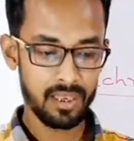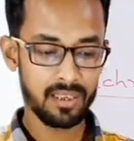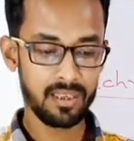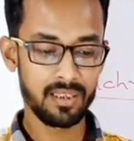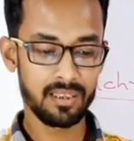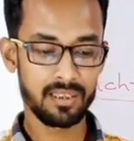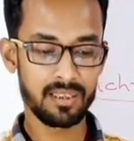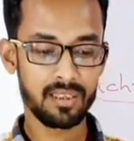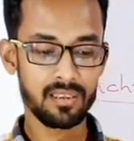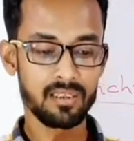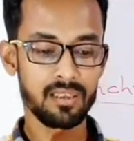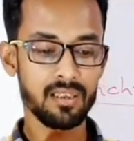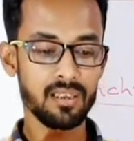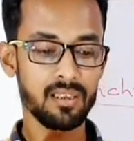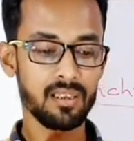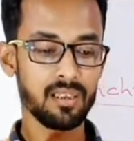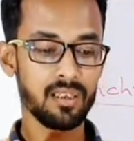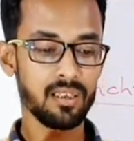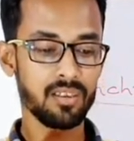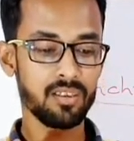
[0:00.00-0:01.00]
Discuss the
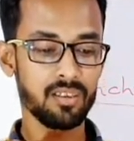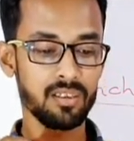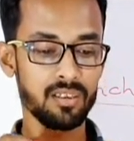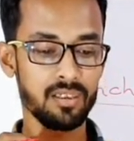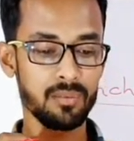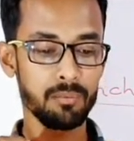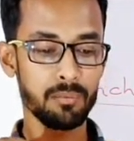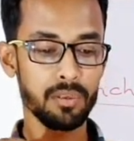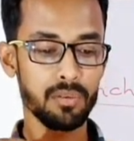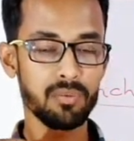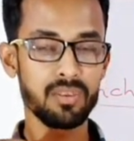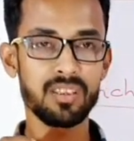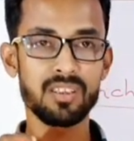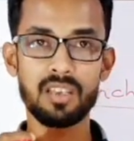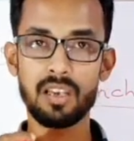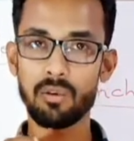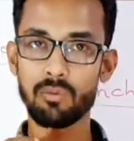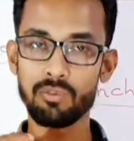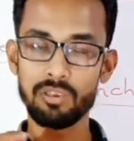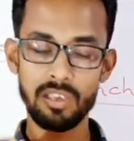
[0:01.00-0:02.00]
relationship between
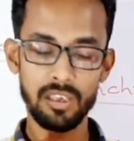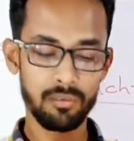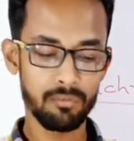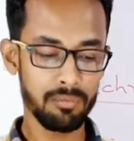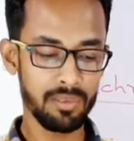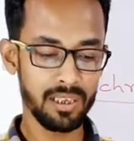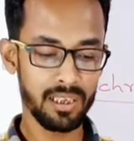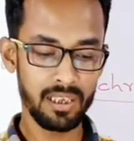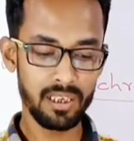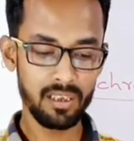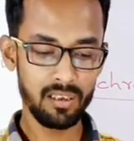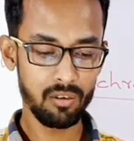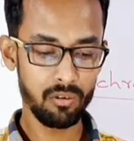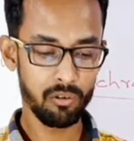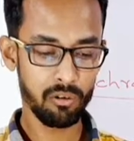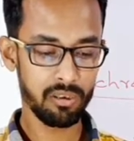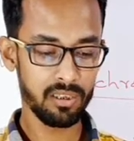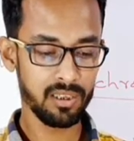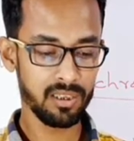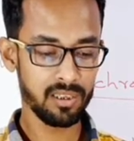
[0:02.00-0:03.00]
sound and meaning,
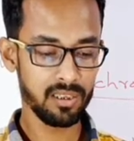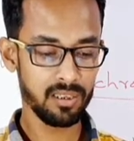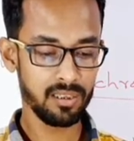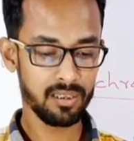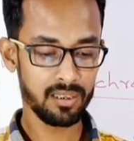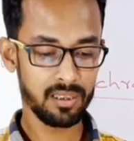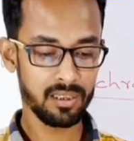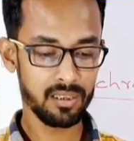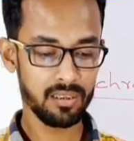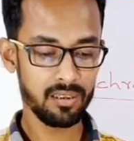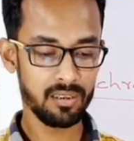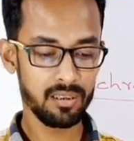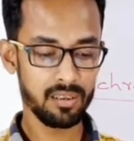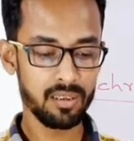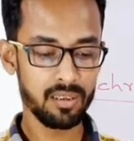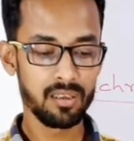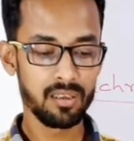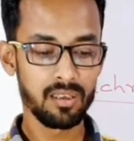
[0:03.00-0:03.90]
already discussed.